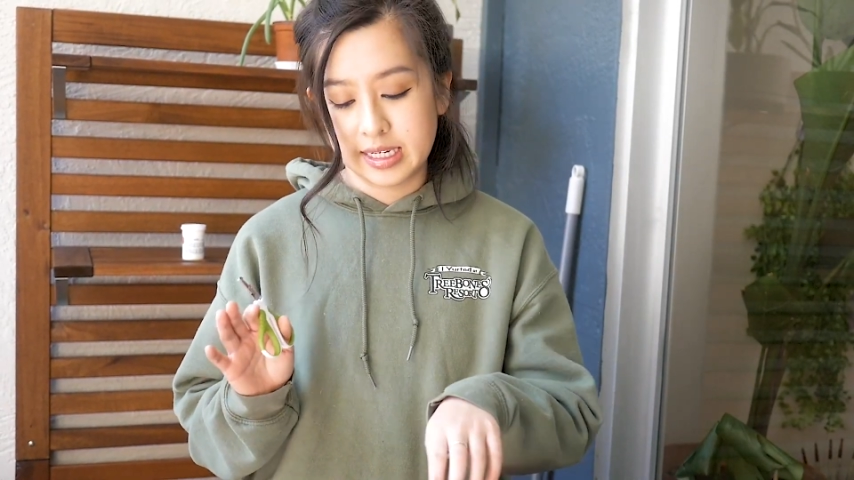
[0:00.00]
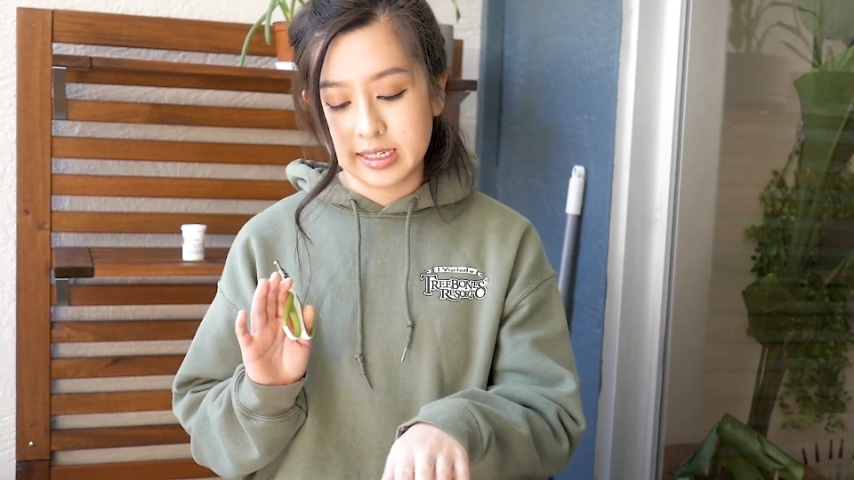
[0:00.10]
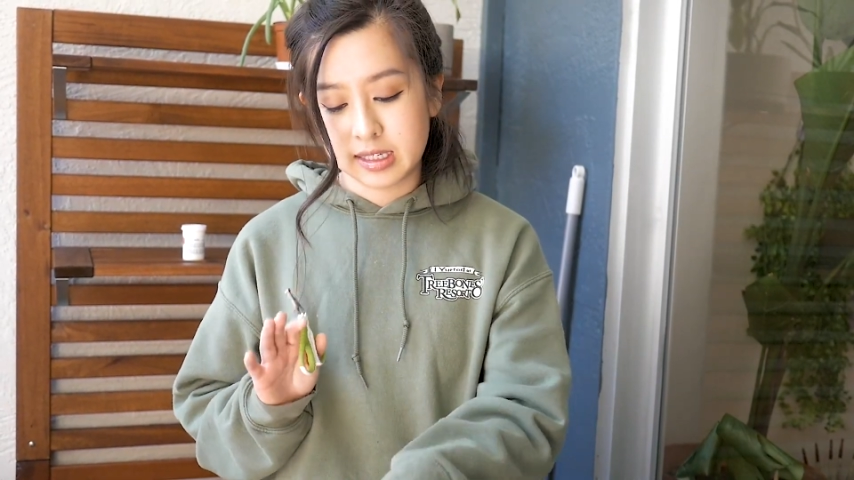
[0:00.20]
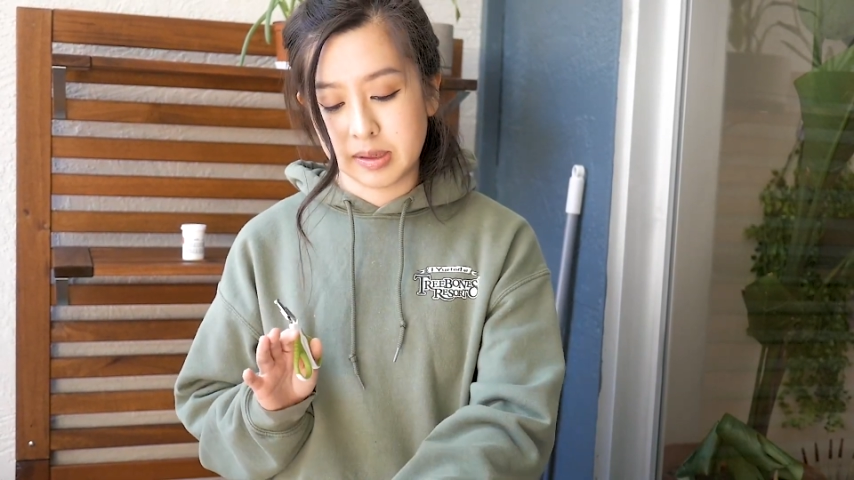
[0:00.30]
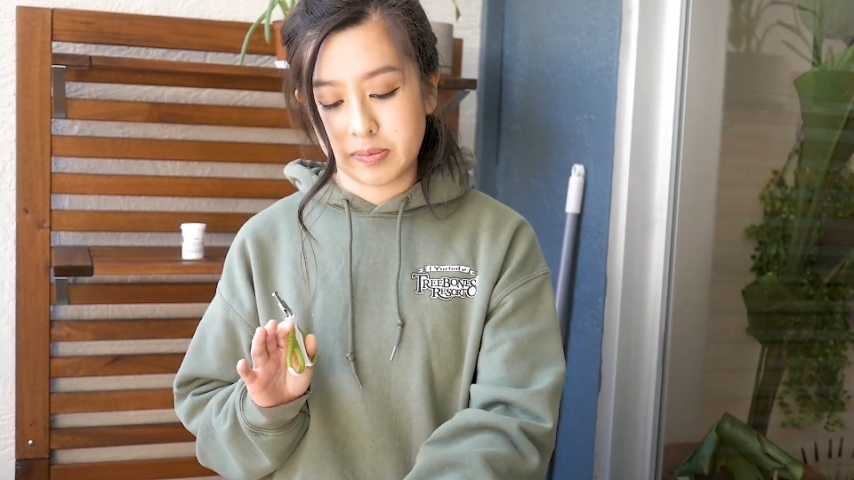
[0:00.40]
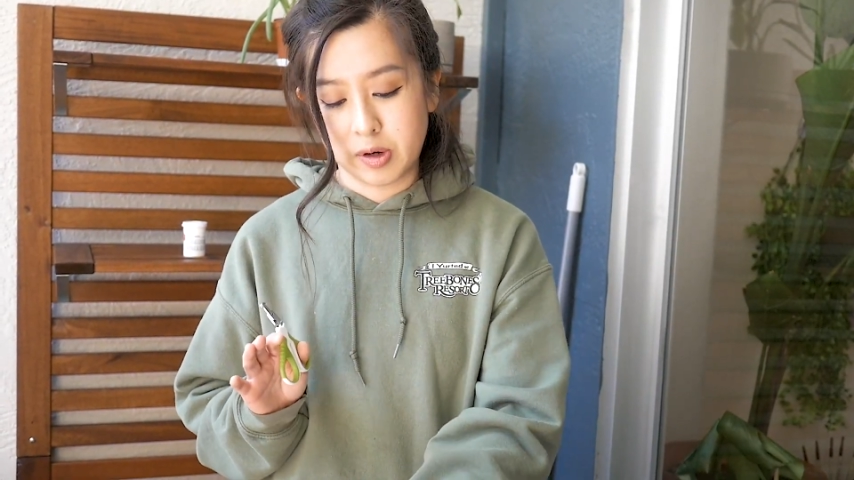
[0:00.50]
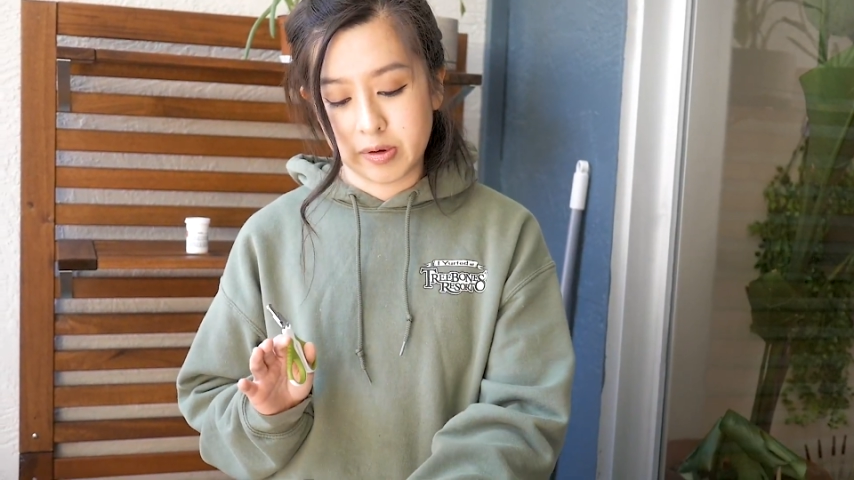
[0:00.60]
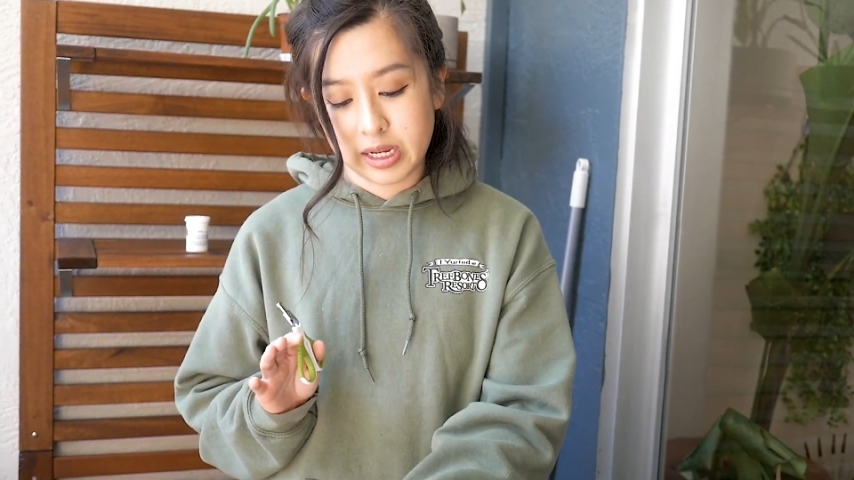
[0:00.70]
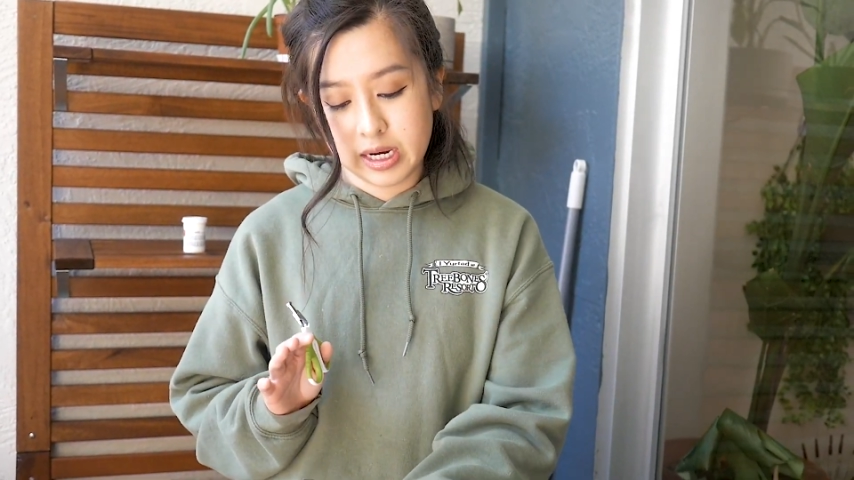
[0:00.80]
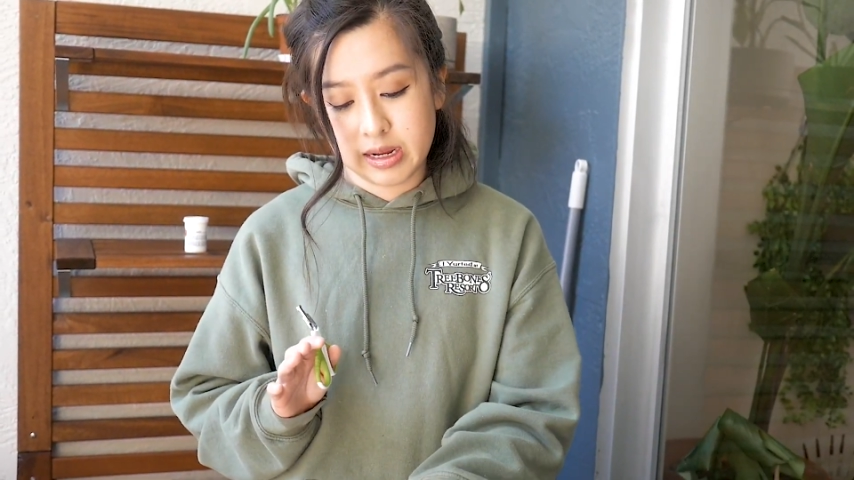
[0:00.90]
easily
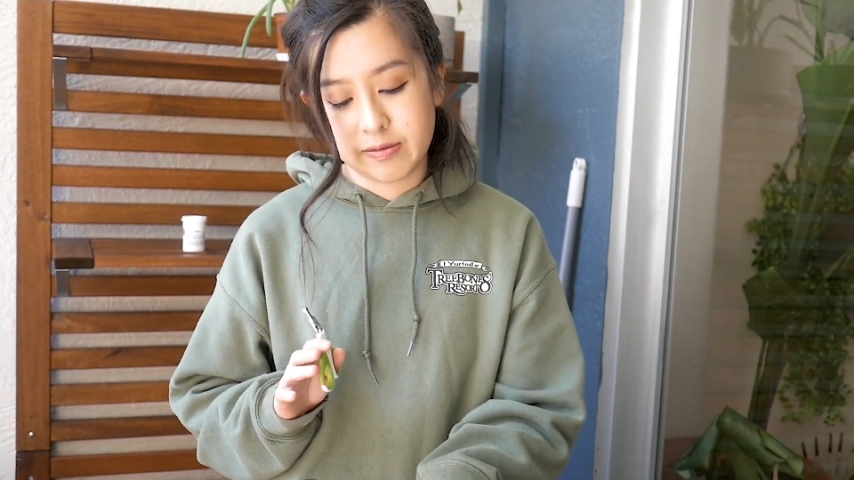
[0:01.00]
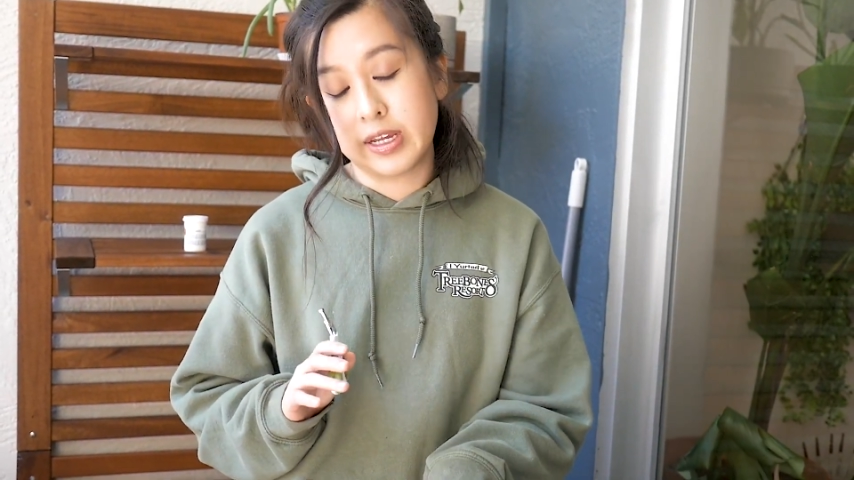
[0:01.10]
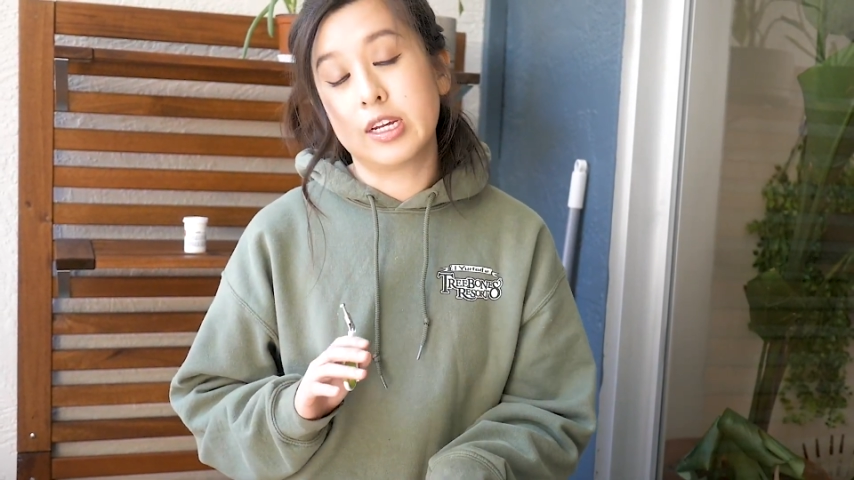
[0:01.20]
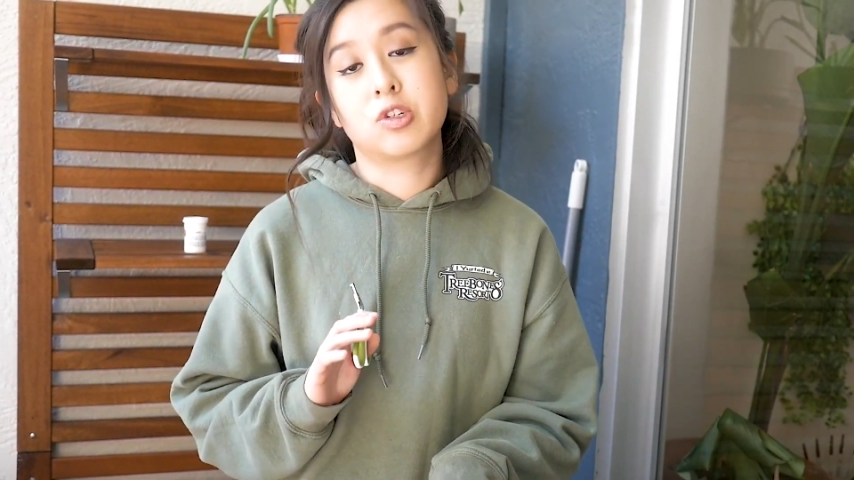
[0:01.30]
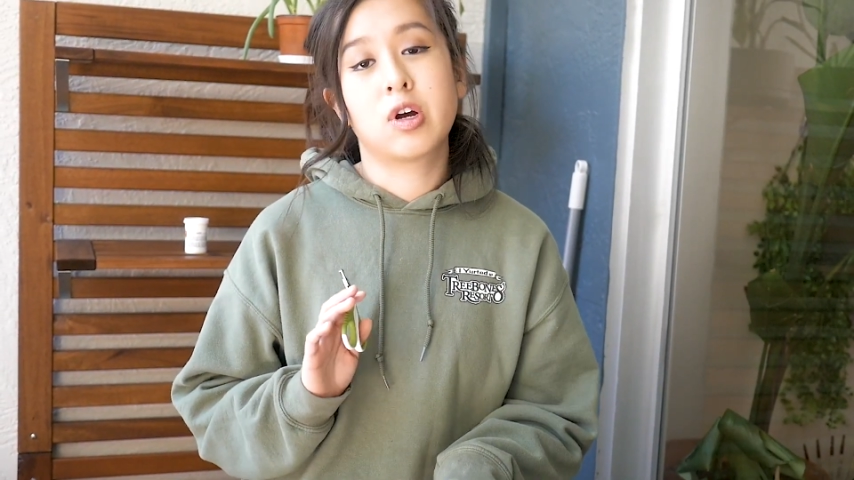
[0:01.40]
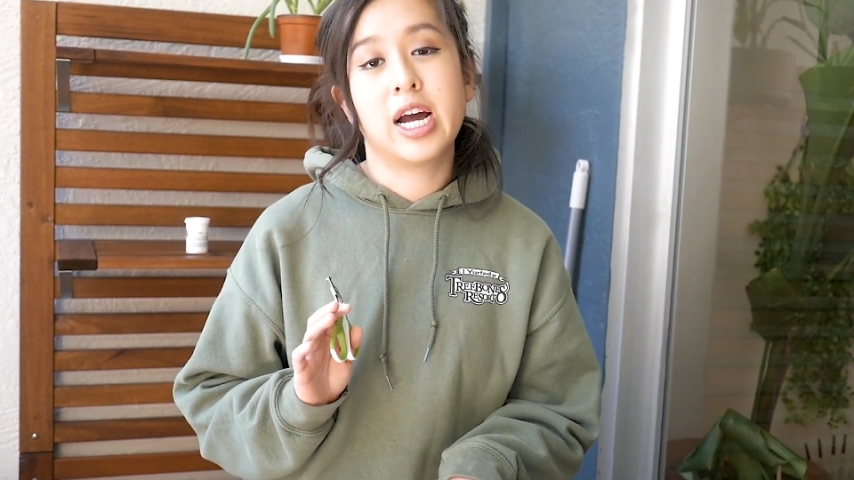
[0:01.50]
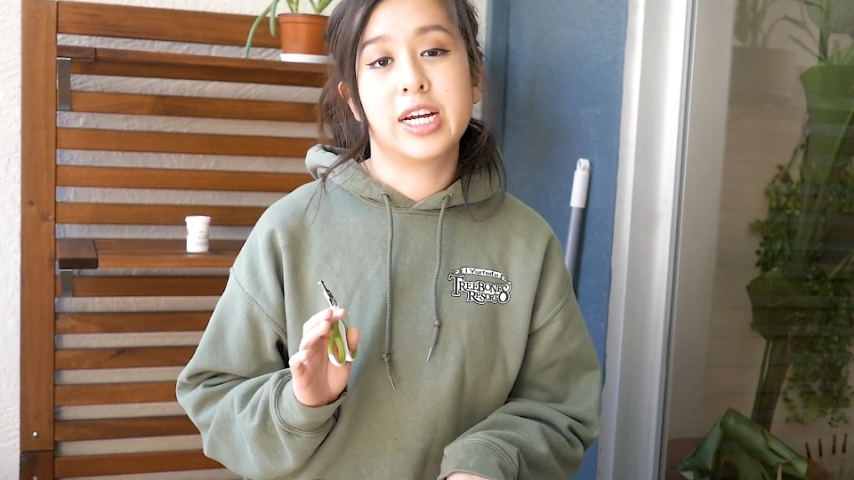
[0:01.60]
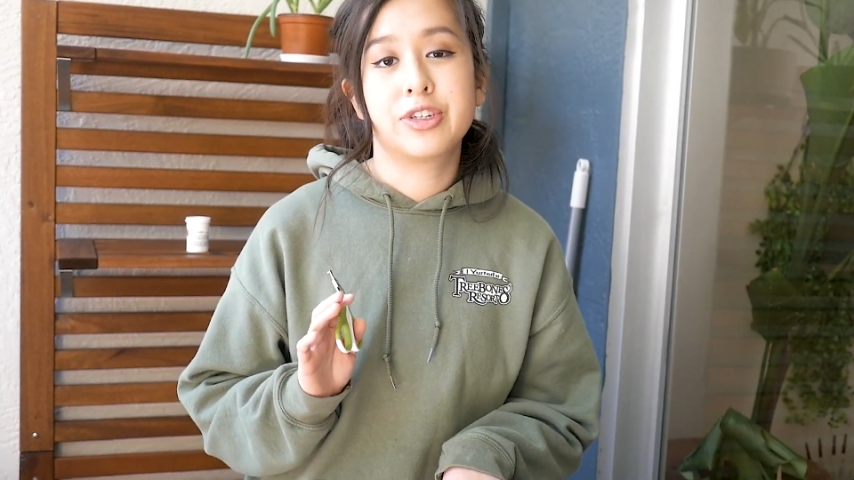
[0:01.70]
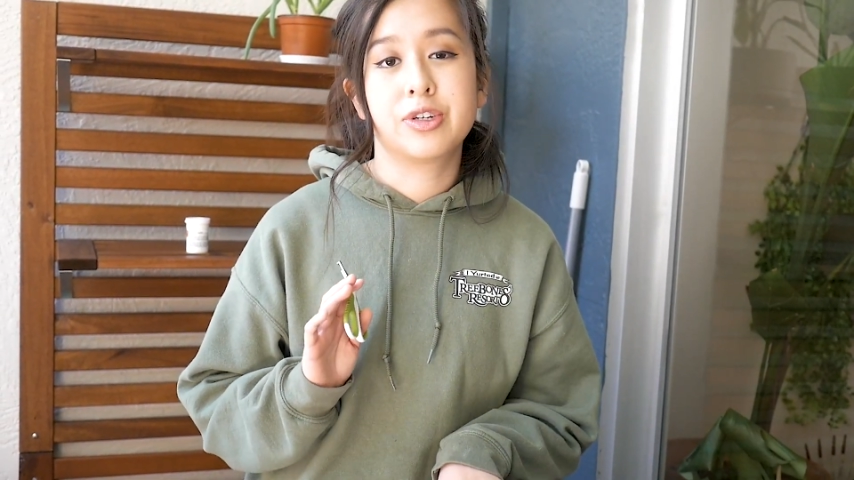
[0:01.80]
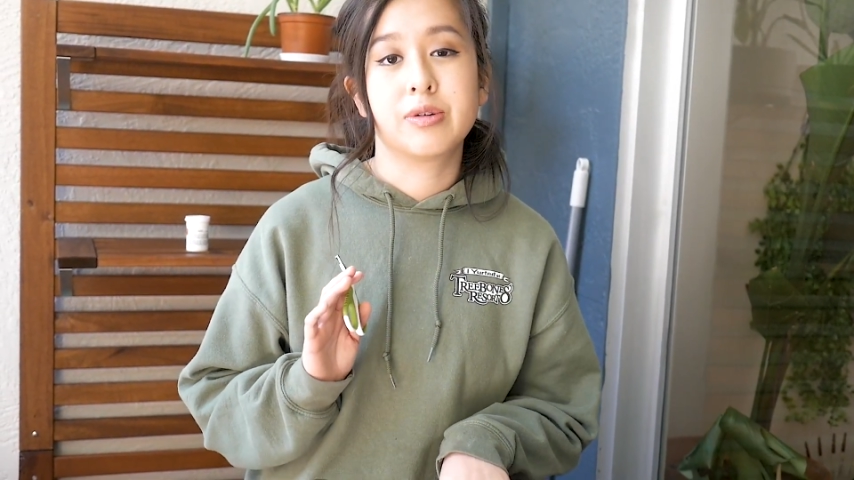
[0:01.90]
broken if they
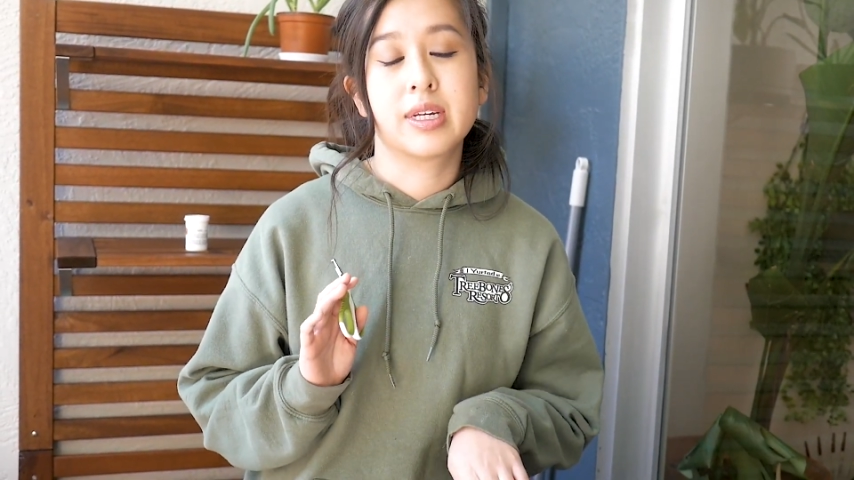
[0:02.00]
try to